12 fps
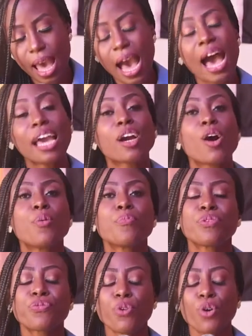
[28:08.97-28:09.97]
I come
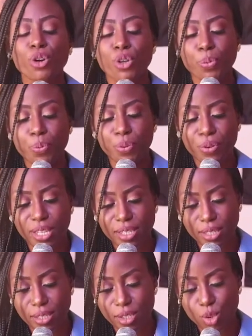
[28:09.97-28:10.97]
before your
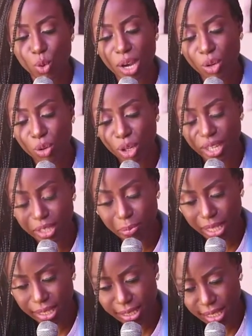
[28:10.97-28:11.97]
presence to acknowledge
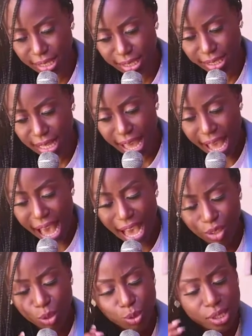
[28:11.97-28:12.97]
my sins
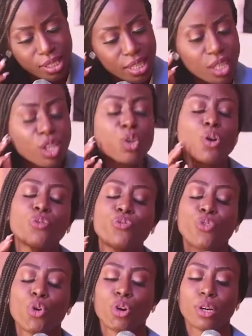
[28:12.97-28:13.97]
and to seek your
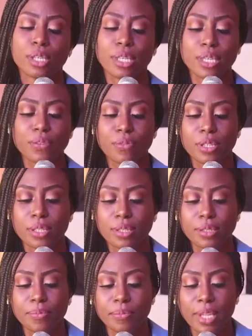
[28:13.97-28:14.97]

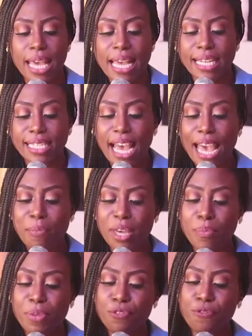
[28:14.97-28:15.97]
forgiveness, that I
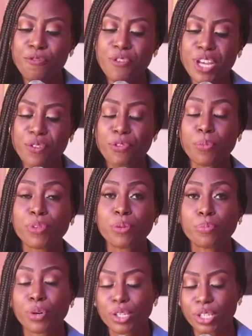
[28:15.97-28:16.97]
may be freed from the
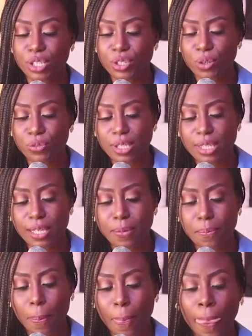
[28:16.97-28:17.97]
bondage of
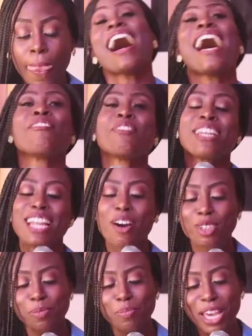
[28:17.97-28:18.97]
sin. I
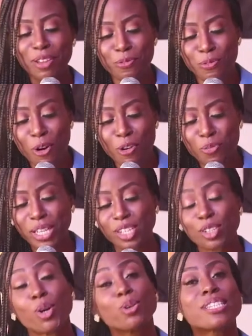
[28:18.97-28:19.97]
renounce my involvement
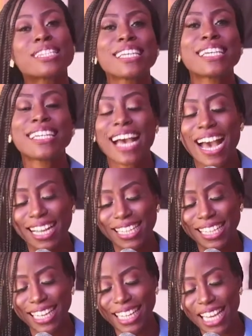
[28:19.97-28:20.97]
in all sin and
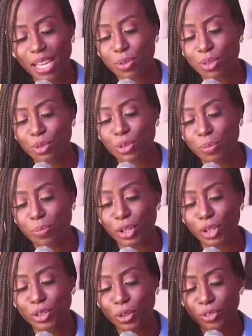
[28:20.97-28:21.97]
claim through the
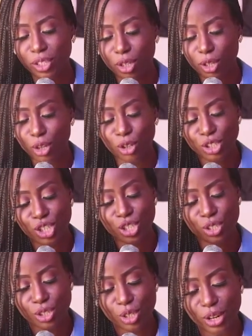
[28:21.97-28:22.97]
blood of the Lord
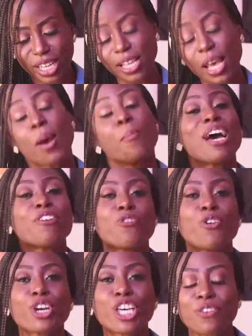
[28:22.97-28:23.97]
Jesus Christ my
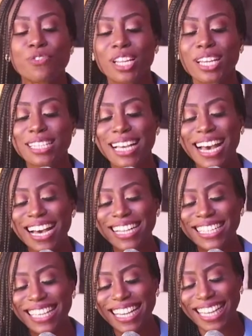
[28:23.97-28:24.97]
forgiveness
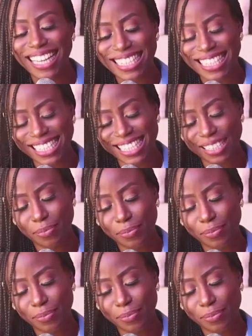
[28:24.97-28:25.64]
and cleansing.